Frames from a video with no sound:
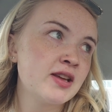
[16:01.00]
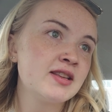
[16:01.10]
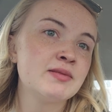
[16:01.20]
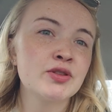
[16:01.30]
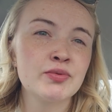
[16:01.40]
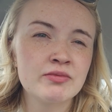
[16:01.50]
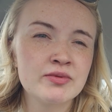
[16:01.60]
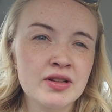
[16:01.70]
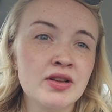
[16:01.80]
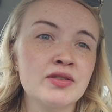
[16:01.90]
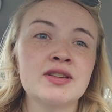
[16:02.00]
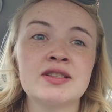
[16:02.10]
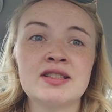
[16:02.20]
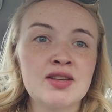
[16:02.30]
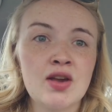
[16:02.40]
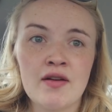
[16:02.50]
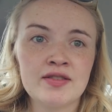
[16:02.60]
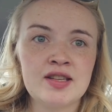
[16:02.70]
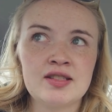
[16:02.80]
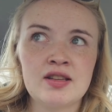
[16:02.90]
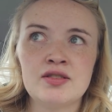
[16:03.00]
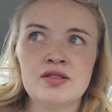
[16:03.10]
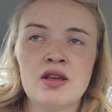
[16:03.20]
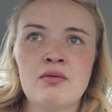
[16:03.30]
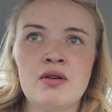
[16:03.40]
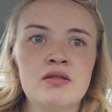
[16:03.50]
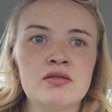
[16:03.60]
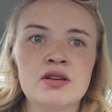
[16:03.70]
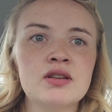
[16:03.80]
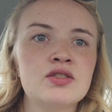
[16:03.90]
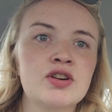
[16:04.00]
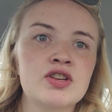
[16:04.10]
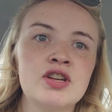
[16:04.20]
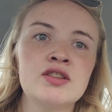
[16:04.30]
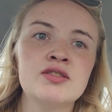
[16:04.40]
but some of the rooms were closed because it's the off season, so they were doing construction.